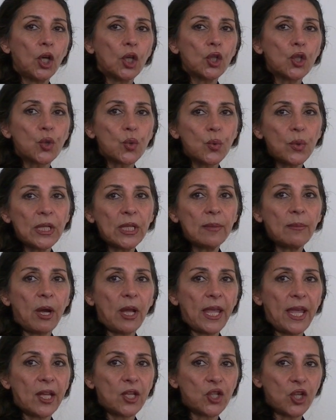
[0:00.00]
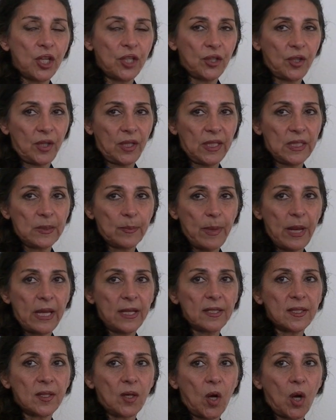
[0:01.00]
truly my agenda is
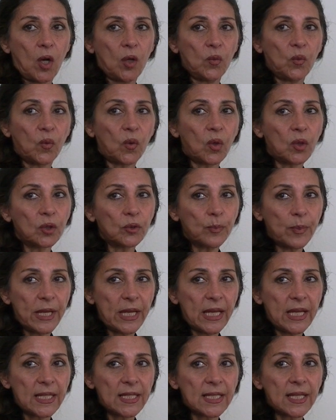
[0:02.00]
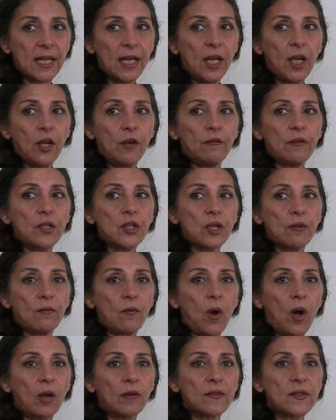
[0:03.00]
based on world peace, which
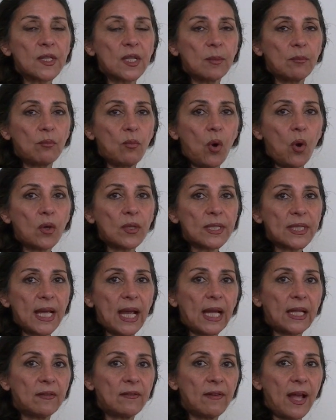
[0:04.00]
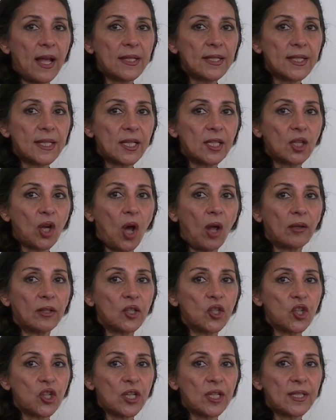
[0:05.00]
involves the most advanced
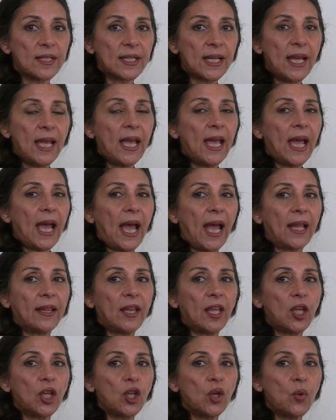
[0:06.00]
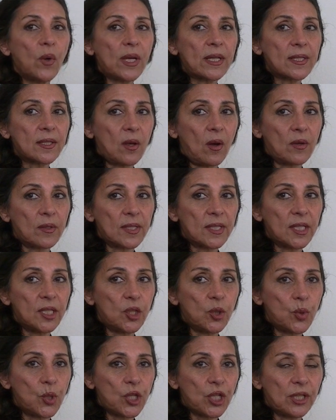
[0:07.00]
technologies and the US
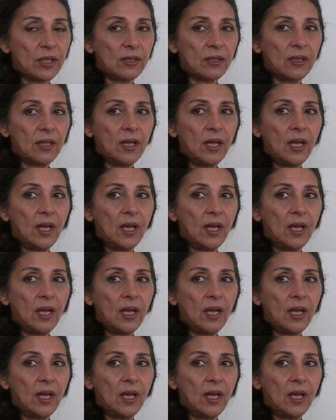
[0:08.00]
Constitution.